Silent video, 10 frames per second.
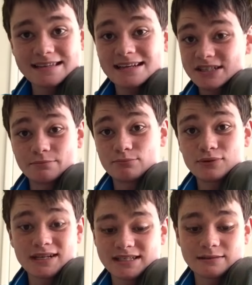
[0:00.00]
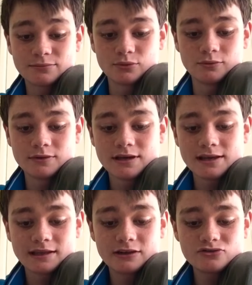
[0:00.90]
It's actually pretty simple.
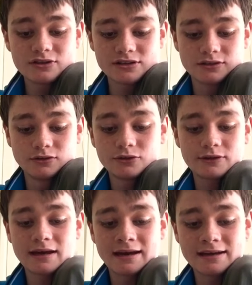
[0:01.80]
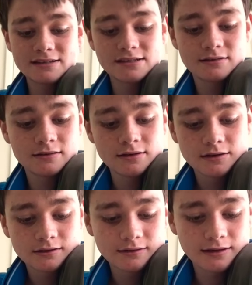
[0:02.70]
You literally just look at
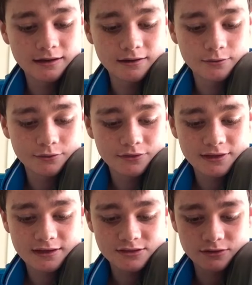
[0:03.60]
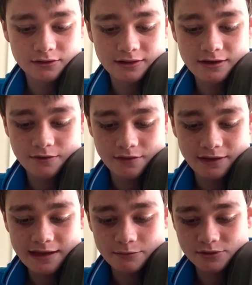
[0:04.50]
all the things on the
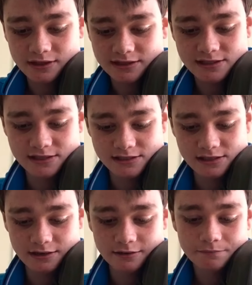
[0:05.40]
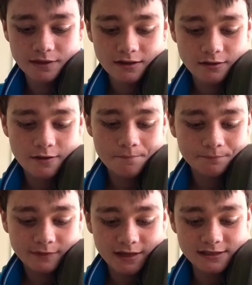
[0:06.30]
labels. Like it says
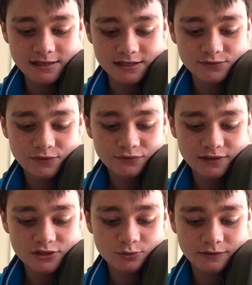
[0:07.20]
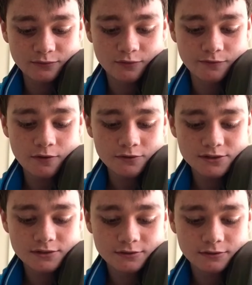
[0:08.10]
15 to 24
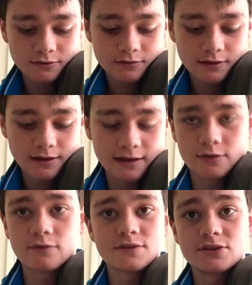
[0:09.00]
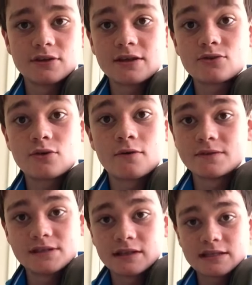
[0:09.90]
volts, and obviously
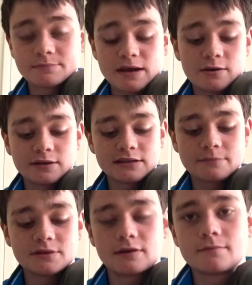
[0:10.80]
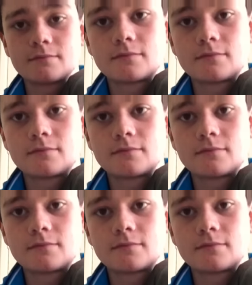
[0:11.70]
that's a power adapter.